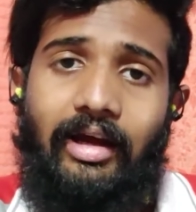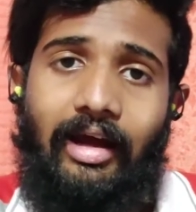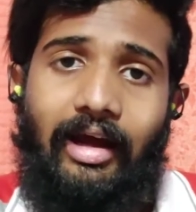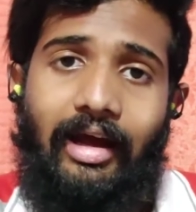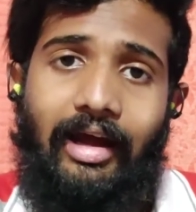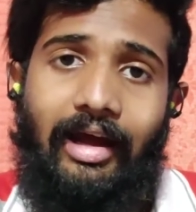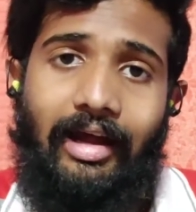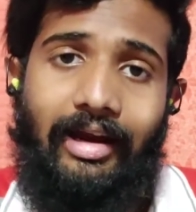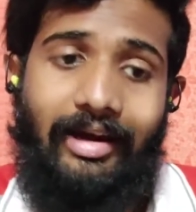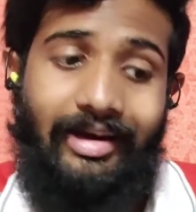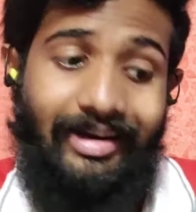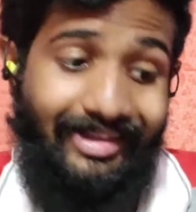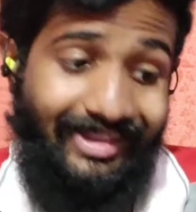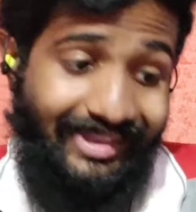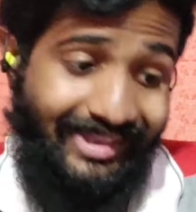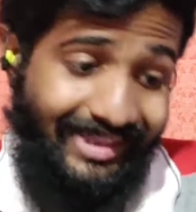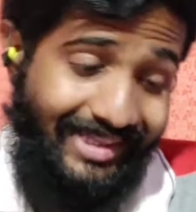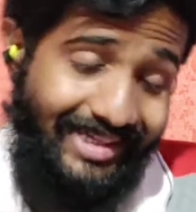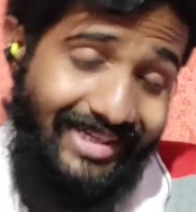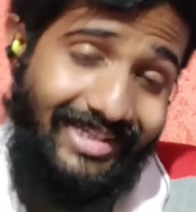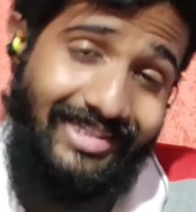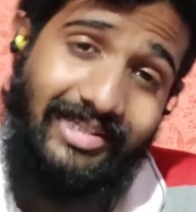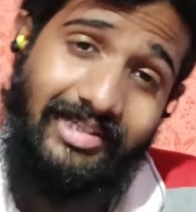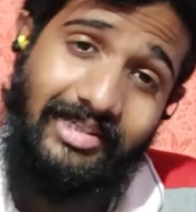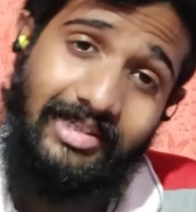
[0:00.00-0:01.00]
And
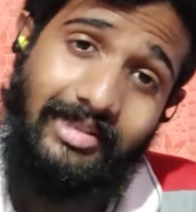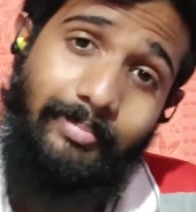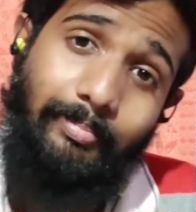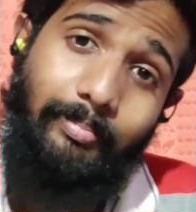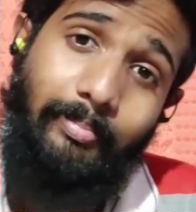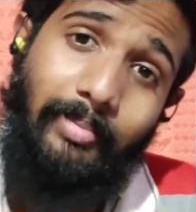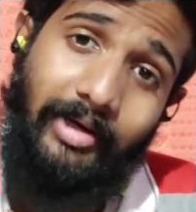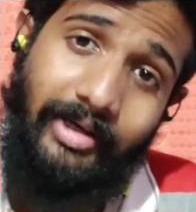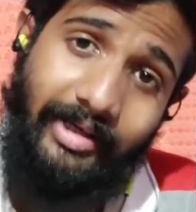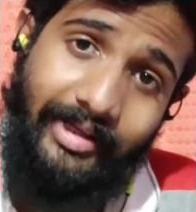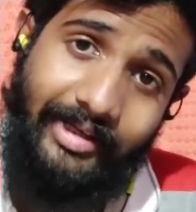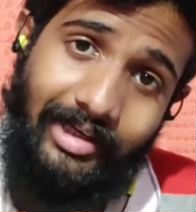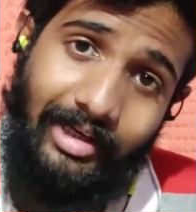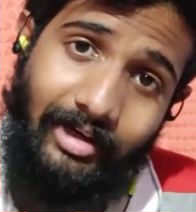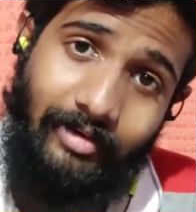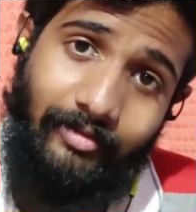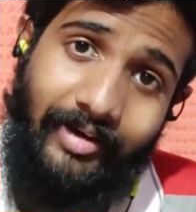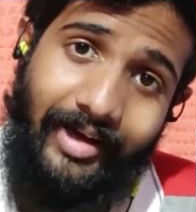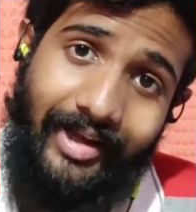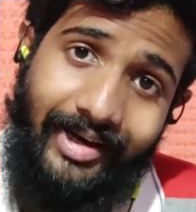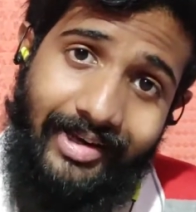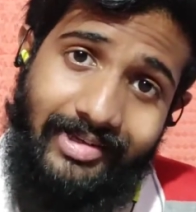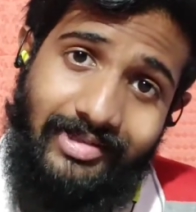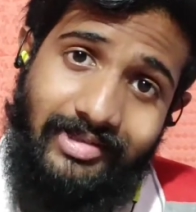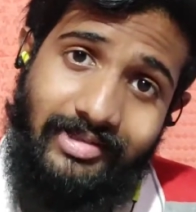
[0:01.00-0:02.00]
this particular
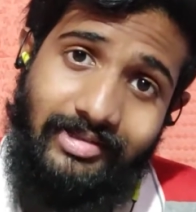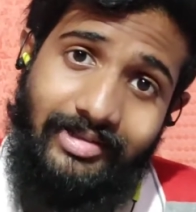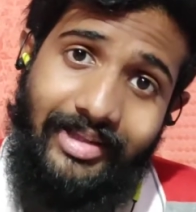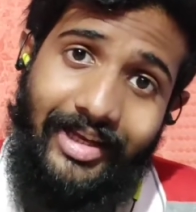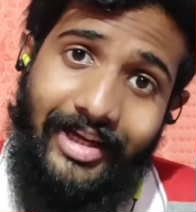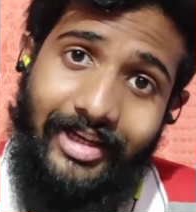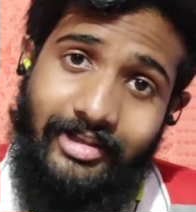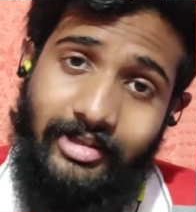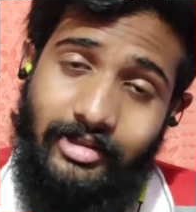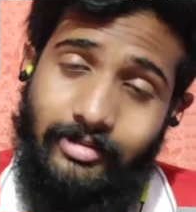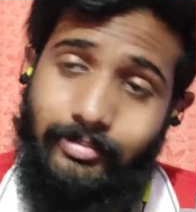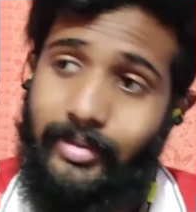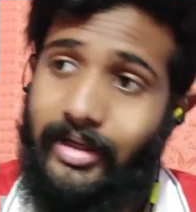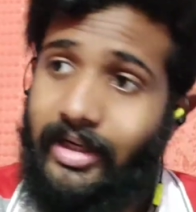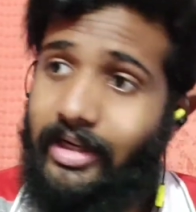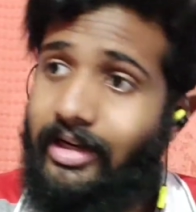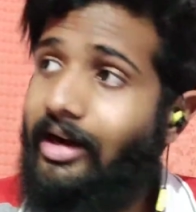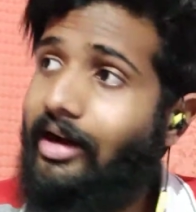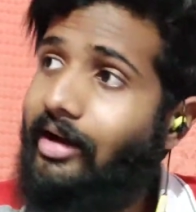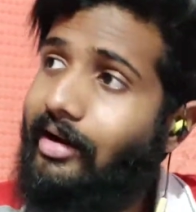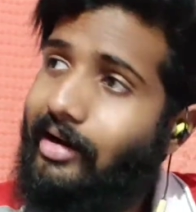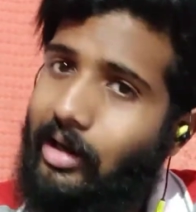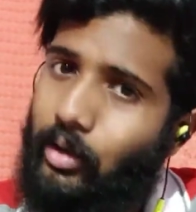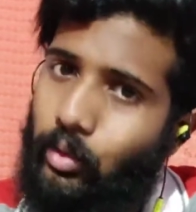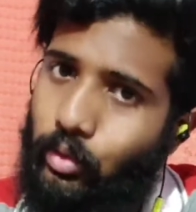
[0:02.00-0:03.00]
virus that's been
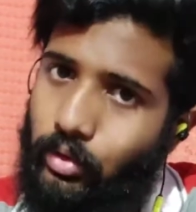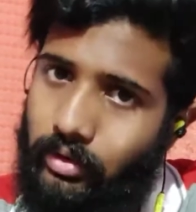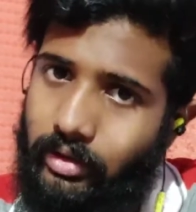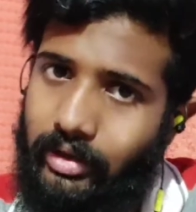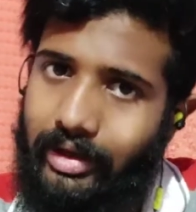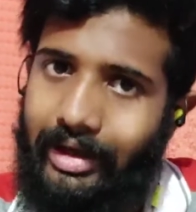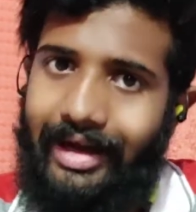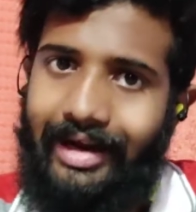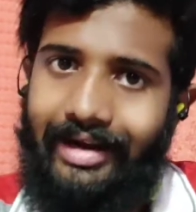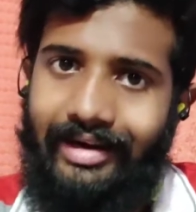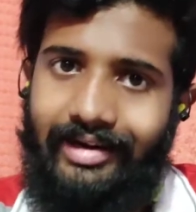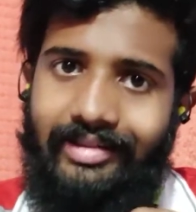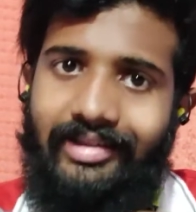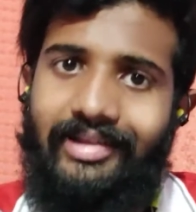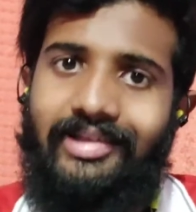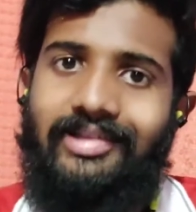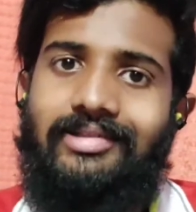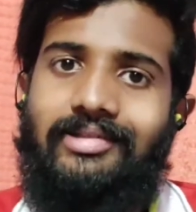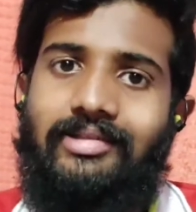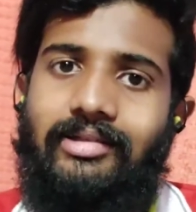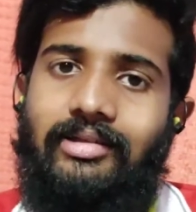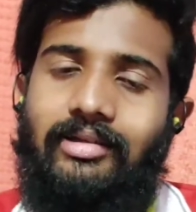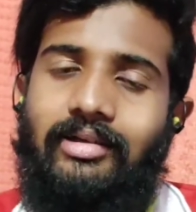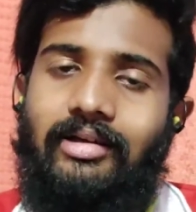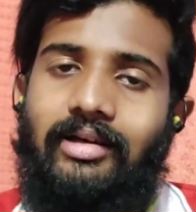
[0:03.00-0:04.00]
around at
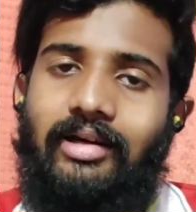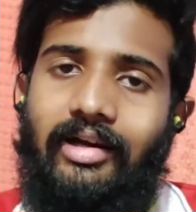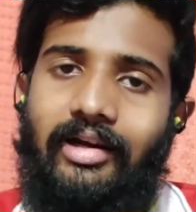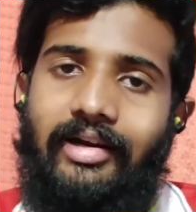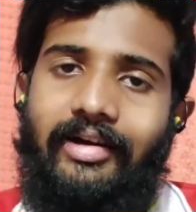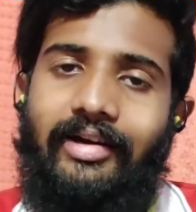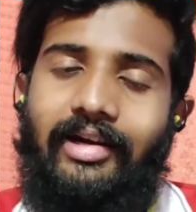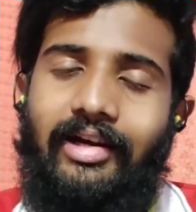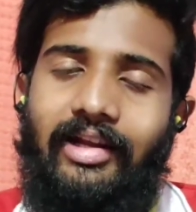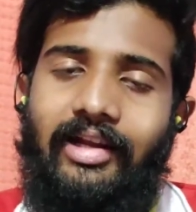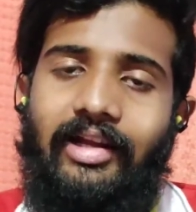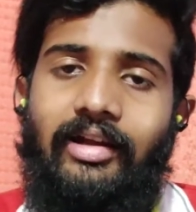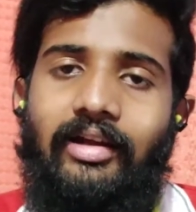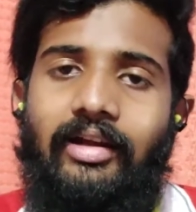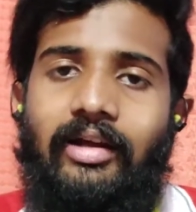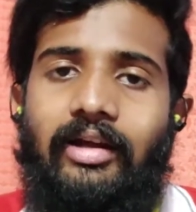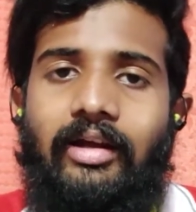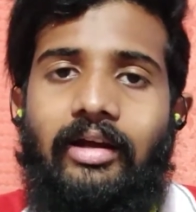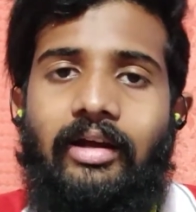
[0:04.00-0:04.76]
this currently